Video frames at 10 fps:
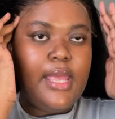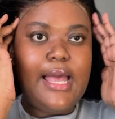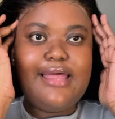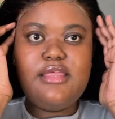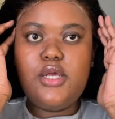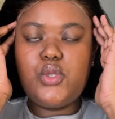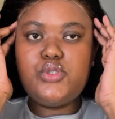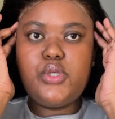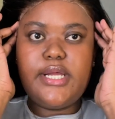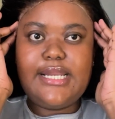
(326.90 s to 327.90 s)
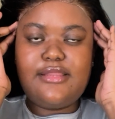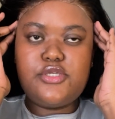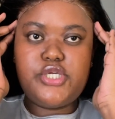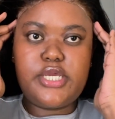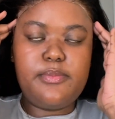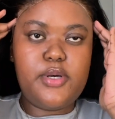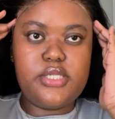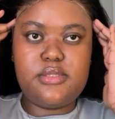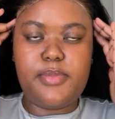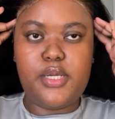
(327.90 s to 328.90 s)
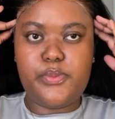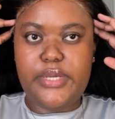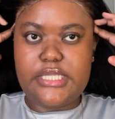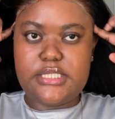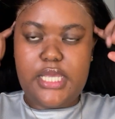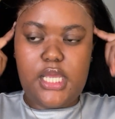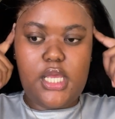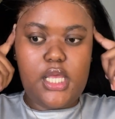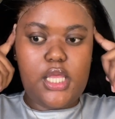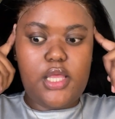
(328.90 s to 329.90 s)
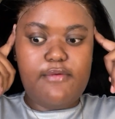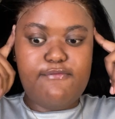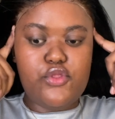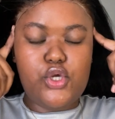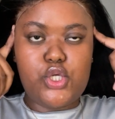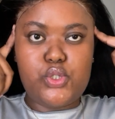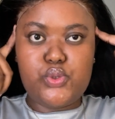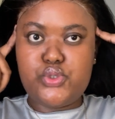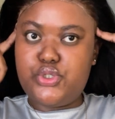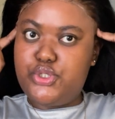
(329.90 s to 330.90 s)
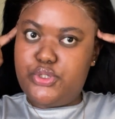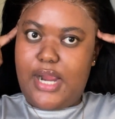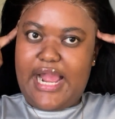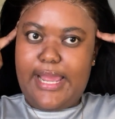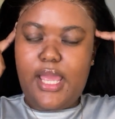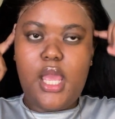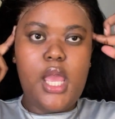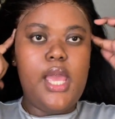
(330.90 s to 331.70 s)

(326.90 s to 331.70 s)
I think also another tricky part about waiting for the glue to dry